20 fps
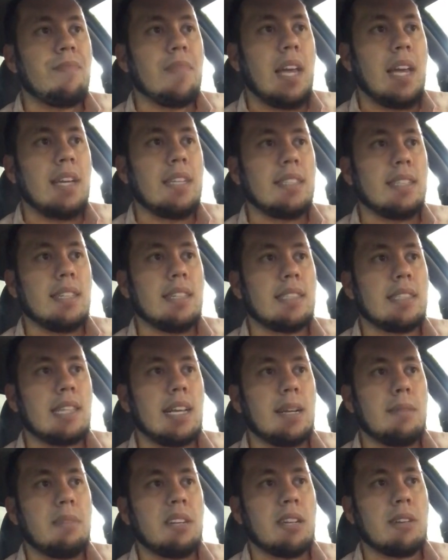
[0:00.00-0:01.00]
He's
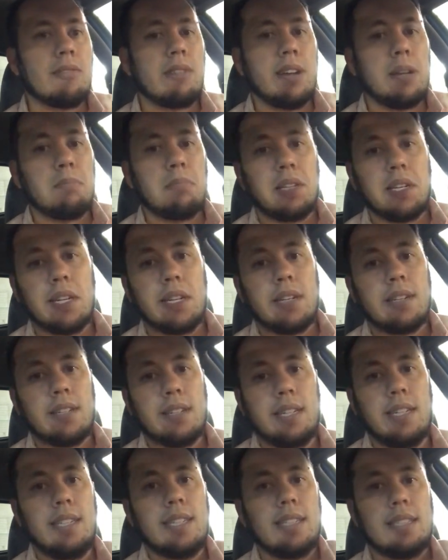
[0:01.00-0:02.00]
going to be a great
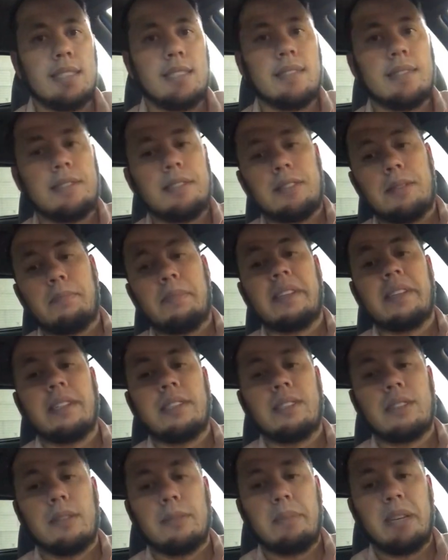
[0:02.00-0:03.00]
player. He has the
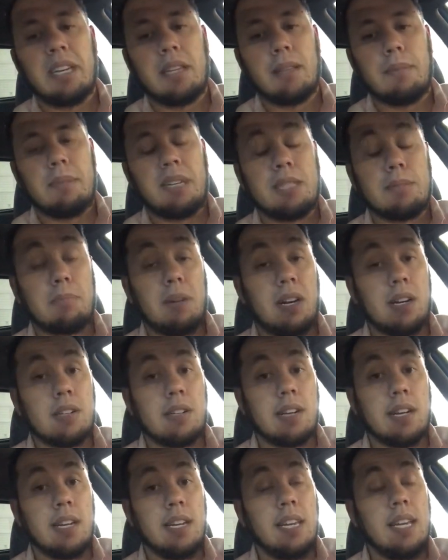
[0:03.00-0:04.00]
potential of being the best
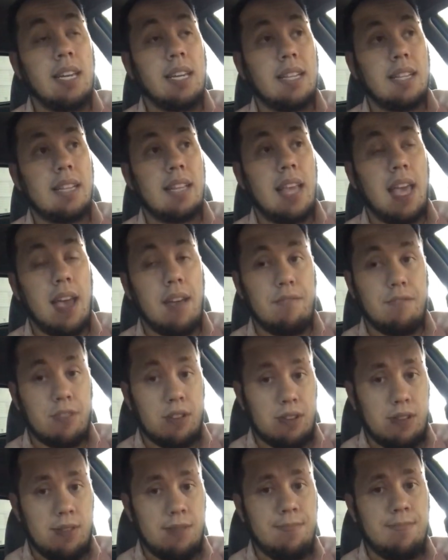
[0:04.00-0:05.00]
Padre
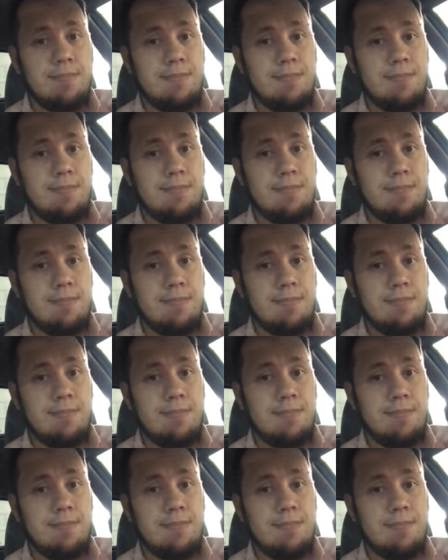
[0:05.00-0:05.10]
ever.